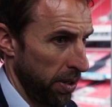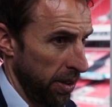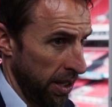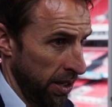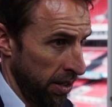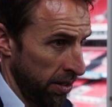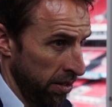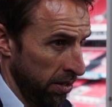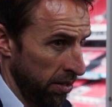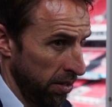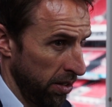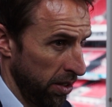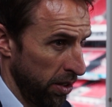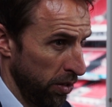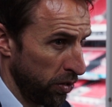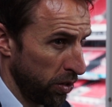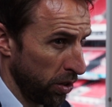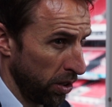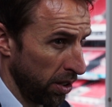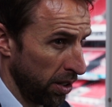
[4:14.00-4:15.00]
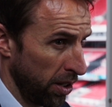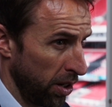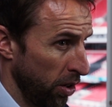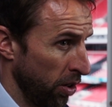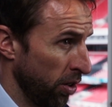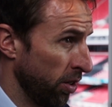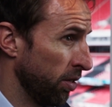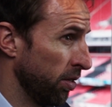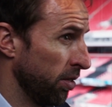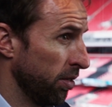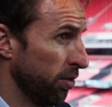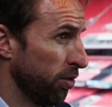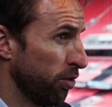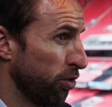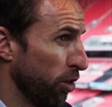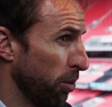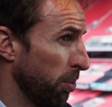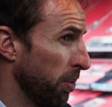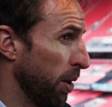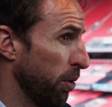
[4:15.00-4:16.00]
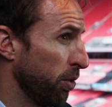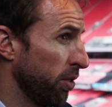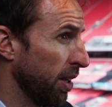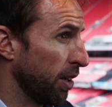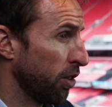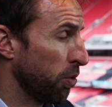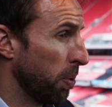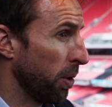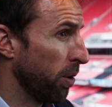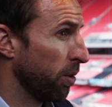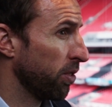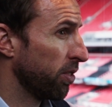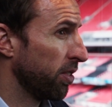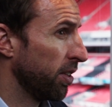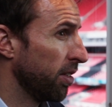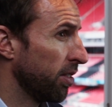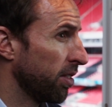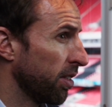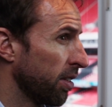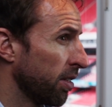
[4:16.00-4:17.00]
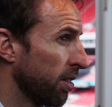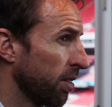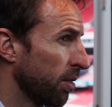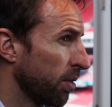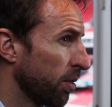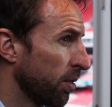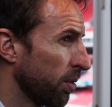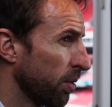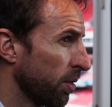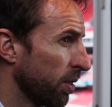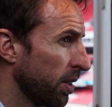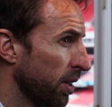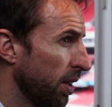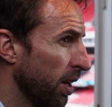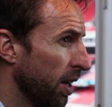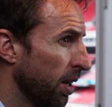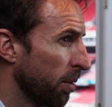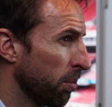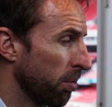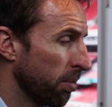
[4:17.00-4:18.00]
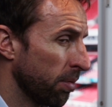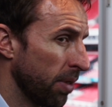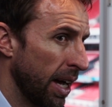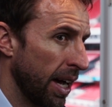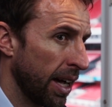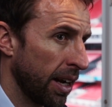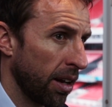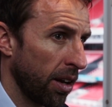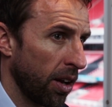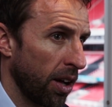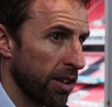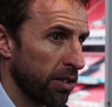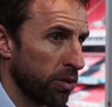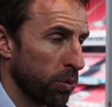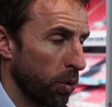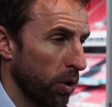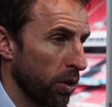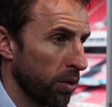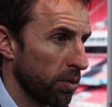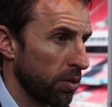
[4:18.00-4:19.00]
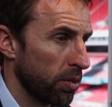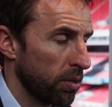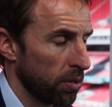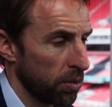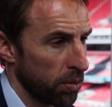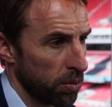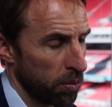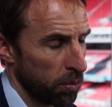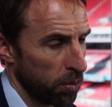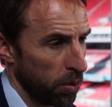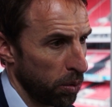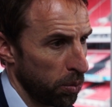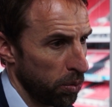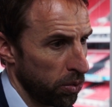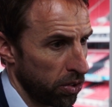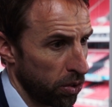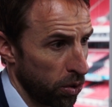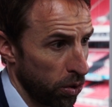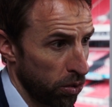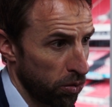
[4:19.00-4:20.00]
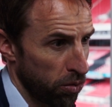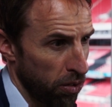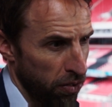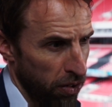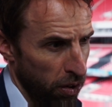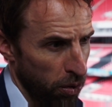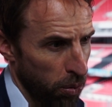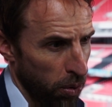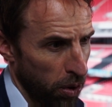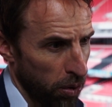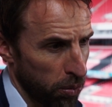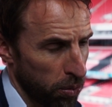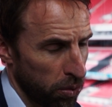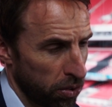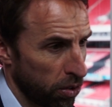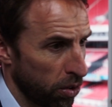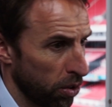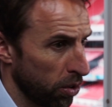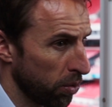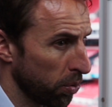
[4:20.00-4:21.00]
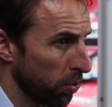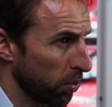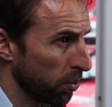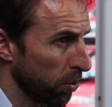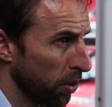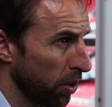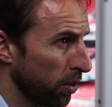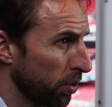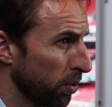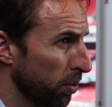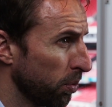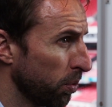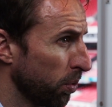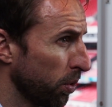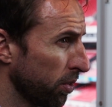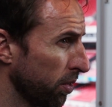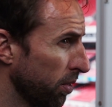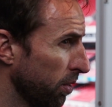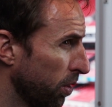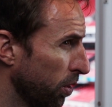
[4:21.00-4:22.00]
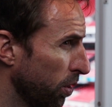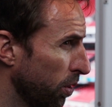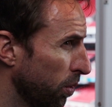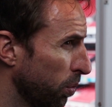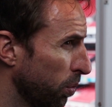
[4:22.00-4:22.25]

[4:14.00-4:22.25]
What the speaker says: But then you've got to learn from those experiences and analyse what was good, review what was good, what wasn't